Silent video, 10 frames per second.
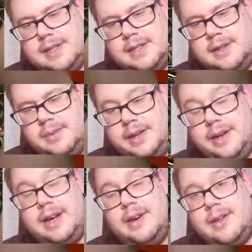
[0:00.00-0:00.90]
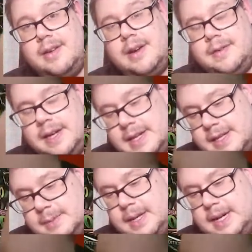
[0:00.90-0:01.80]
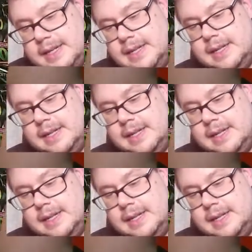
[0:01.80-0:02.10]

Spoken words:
So we did get a holographic in this pack.